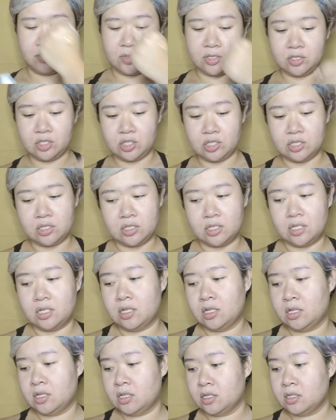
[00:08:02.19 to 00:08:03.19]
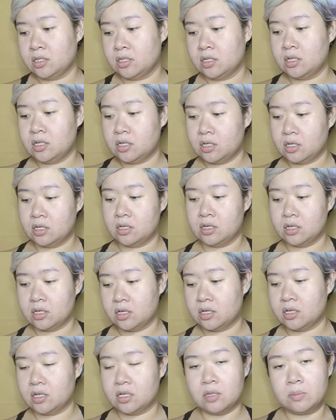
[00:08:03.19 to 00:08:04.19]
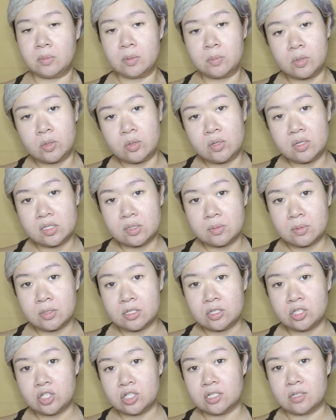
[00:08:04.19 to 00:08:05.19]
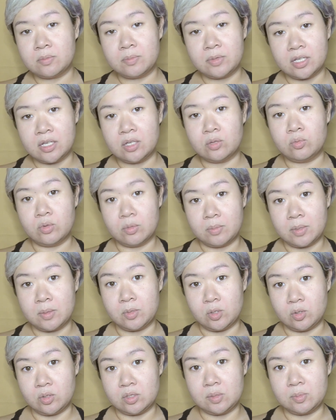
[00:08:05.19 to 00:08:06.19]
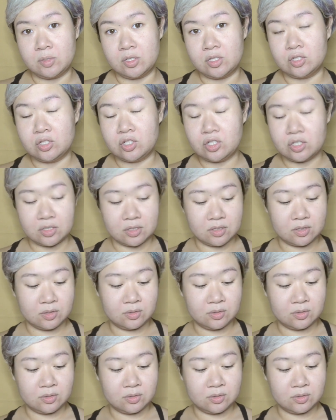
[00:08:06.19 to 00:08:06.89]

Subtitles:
much, and I get my beauty sponge and apply it with my beauty sponge.